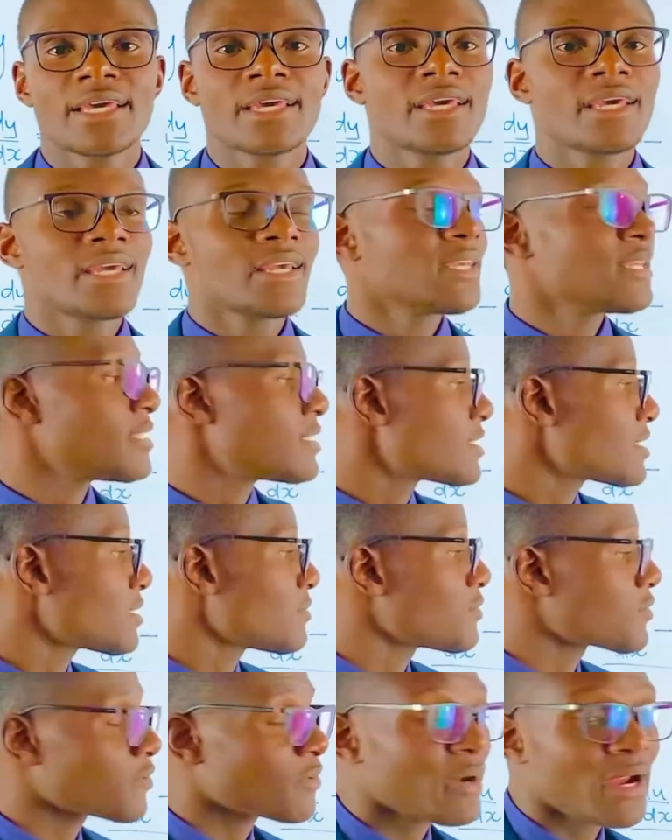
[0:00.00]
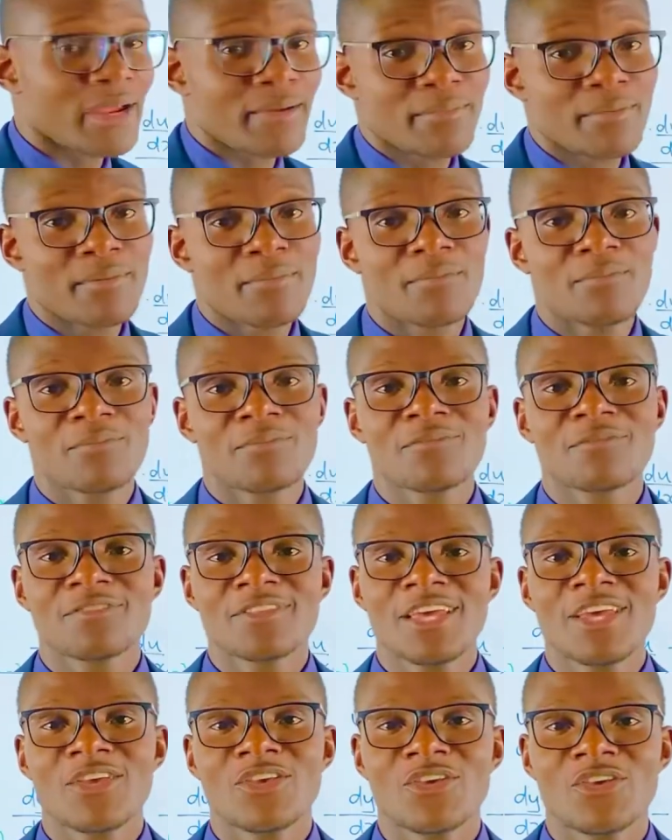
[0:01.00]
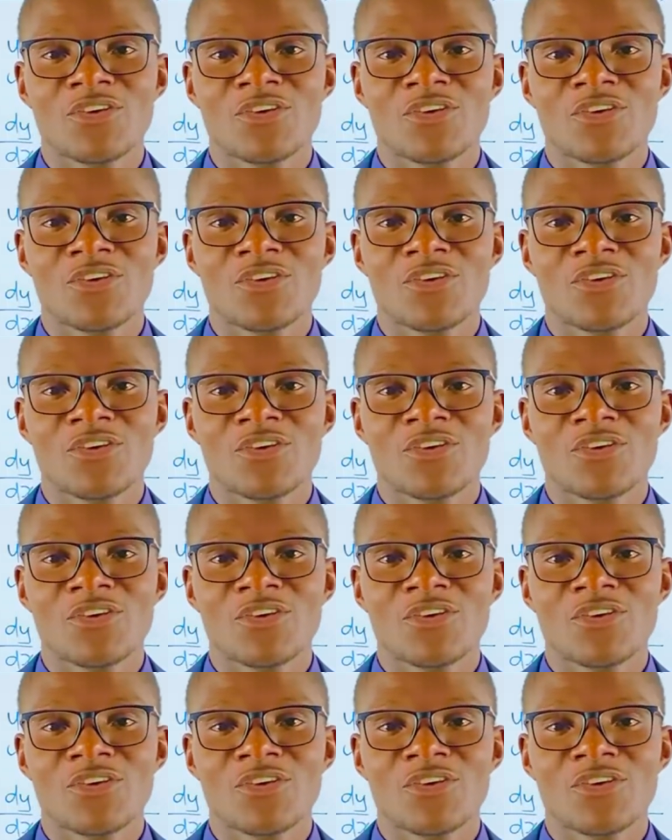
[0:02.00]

and subscribe. Thank you.